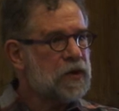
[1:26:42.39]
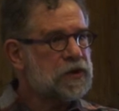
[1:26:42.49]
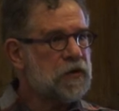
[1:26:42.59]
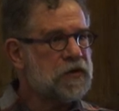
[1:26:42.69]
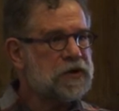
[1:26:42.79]

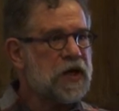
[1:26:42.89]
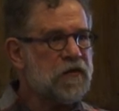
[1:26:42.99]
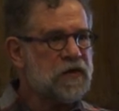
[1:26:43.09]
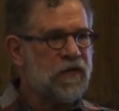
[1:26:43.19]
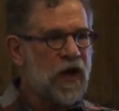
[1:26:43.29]
So instead
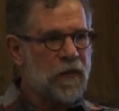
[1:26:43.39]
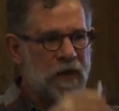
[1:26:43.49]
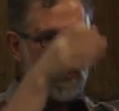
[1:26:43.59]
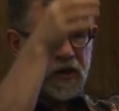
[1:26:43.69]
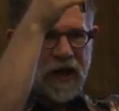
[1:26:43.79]
of
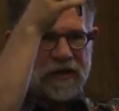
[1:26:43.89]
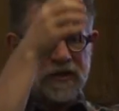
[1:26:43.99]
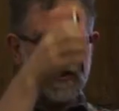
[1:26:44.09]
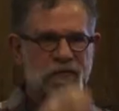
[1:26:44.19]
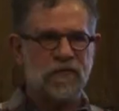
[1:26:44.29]
developing the
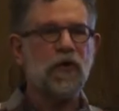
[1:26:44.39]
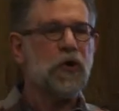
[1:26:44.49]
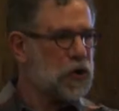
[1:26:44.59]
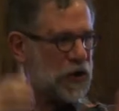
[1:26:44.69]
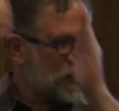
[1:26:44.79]
classes
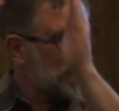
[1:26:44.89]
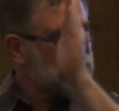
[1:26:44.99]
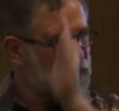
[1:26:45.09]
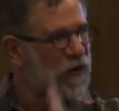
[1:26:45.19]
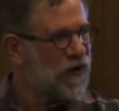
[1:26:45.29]
vertically,
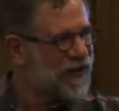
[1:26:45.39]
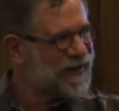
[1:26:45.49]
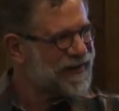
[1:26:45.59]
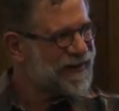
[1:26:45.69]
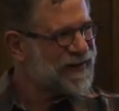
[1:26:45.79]
if you will,
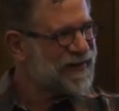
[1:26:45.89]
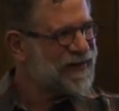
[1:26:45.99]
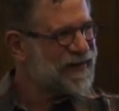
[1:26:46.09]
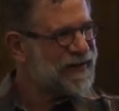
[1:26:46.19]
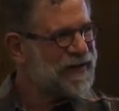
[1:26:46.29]

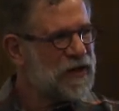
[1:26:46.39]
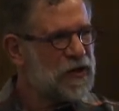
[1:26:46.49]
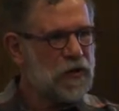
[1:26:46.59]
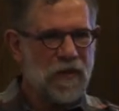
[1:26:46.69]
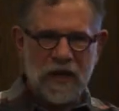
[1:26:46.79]

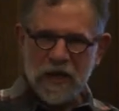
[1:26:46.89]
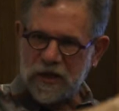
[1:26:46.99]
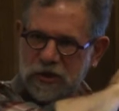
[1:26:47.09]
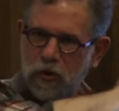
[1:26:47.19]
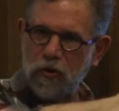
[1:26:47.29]
you're making
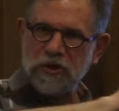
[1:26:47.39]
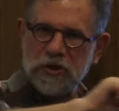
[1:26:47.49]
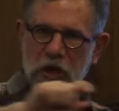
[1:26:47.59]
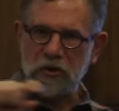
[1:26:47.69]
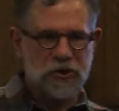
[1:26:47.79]
these
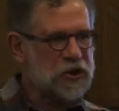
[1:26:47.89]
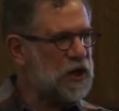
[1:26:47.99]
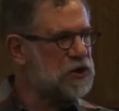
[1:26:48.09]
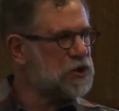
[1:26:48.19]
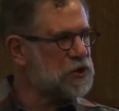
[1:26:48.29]
horizontal
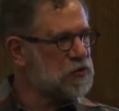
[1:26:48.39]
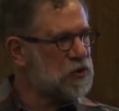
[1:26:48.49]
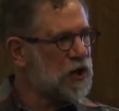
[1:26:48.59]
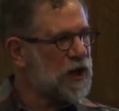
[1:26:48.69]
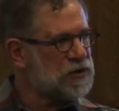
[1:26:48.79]
slices through
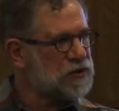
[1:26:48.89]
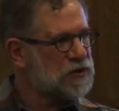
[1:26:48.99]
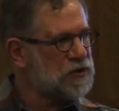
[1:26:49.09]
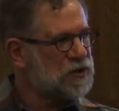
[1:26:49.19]
the classes.